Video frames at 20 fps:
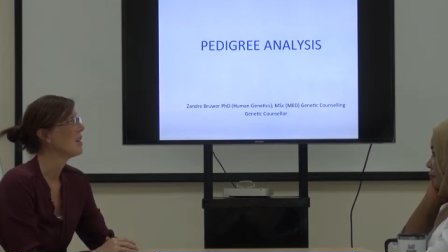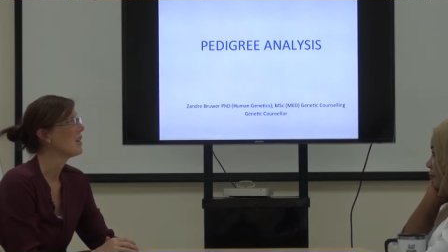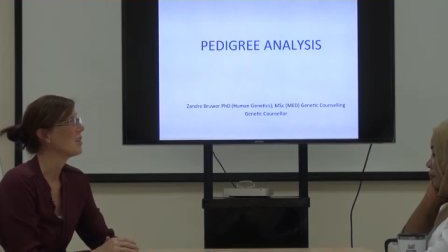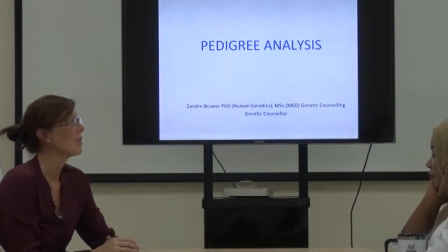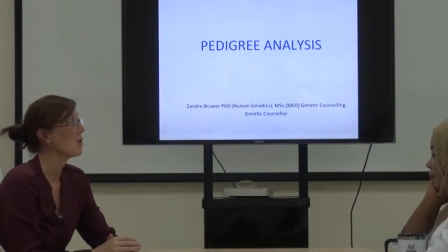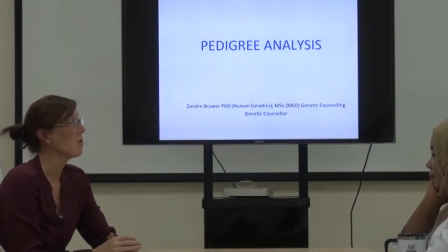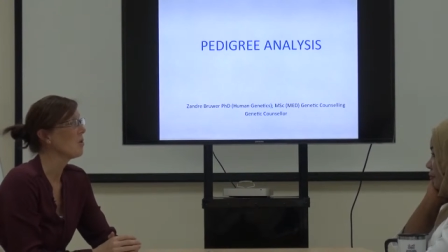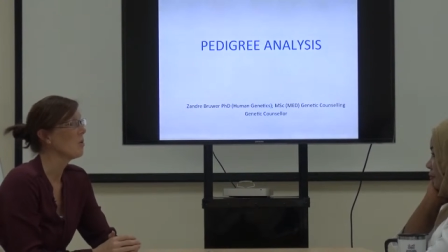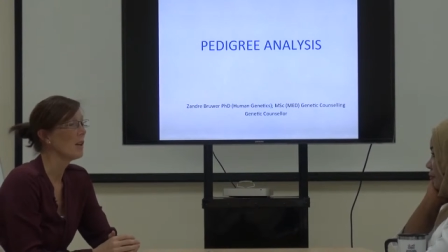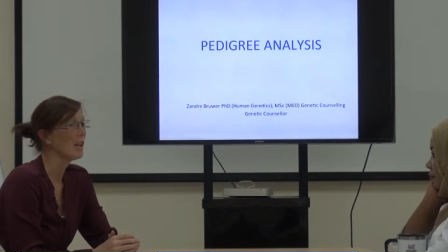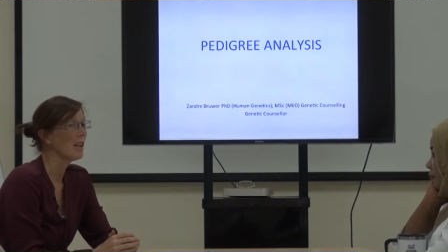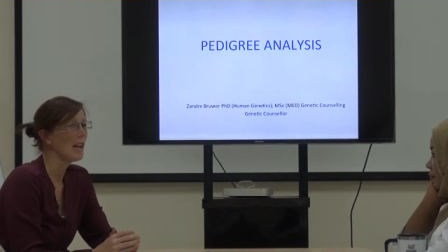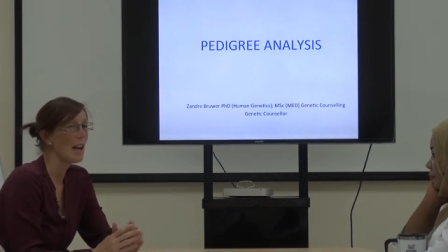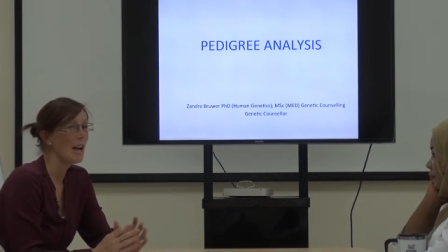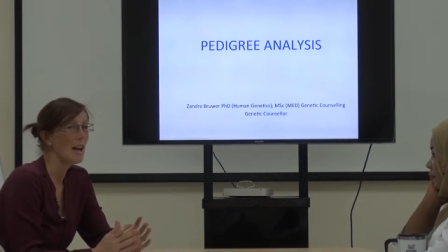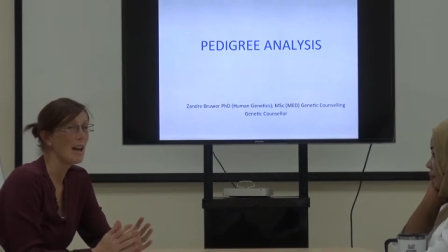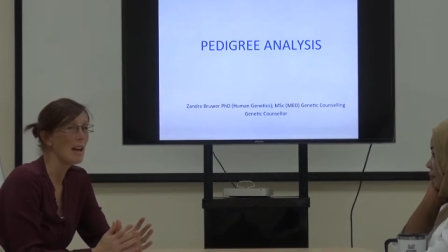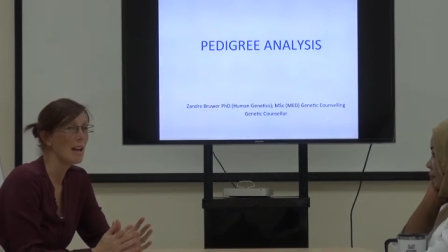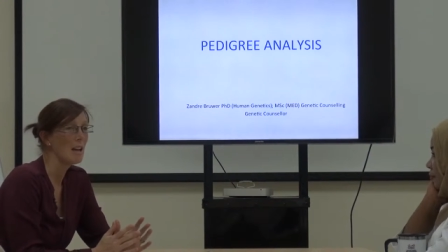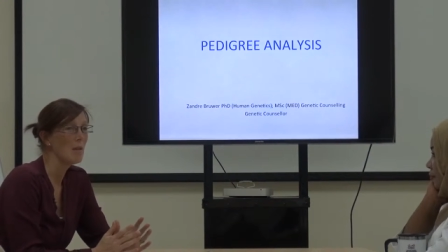So what
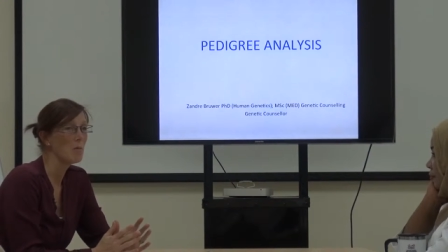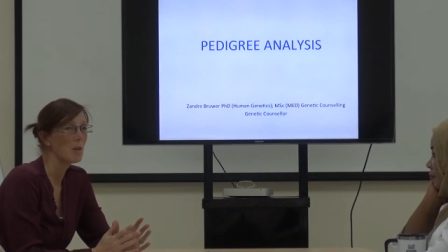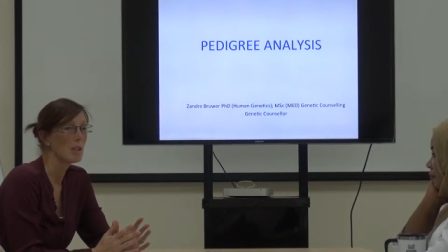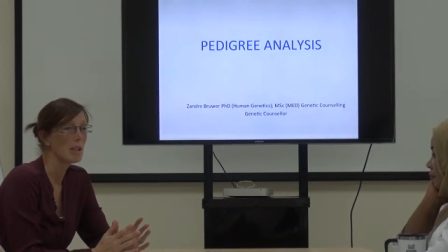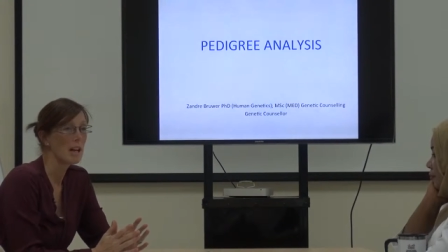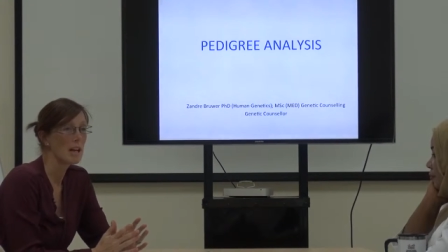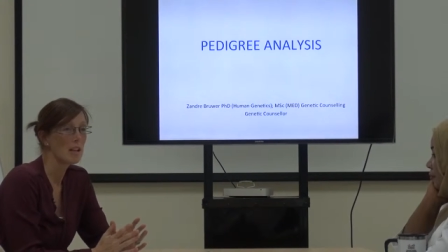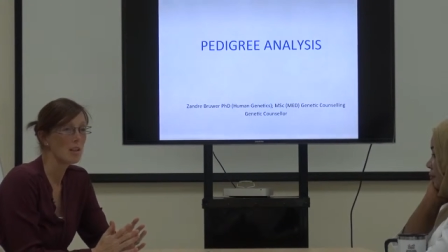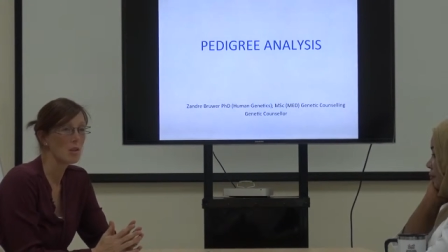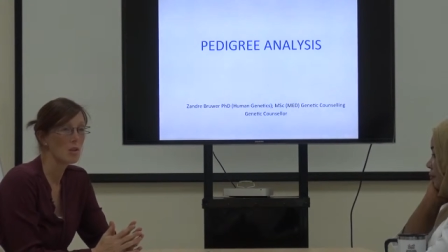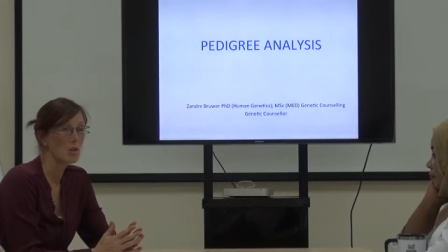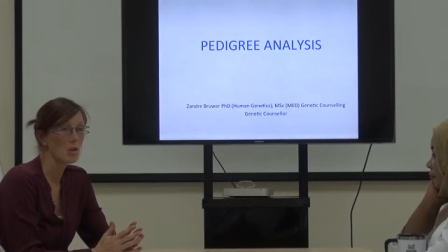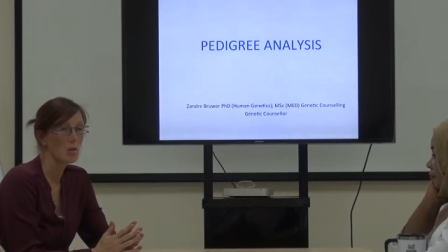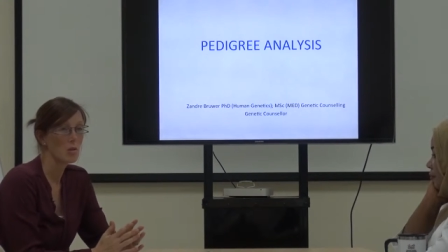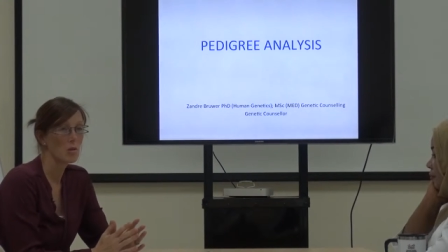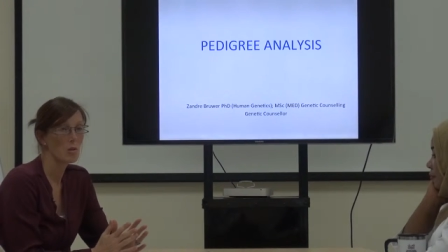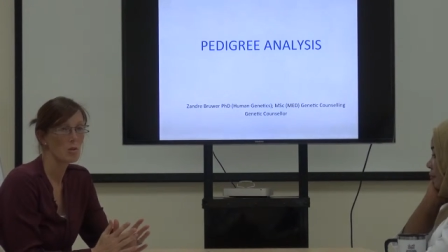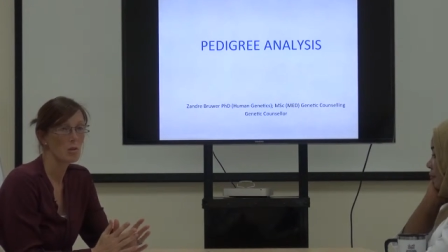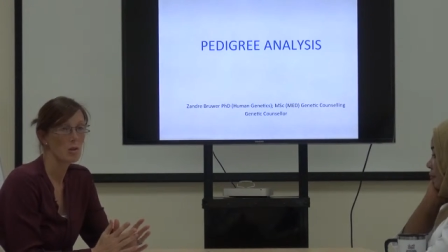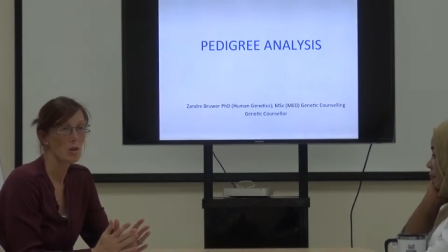I would like to do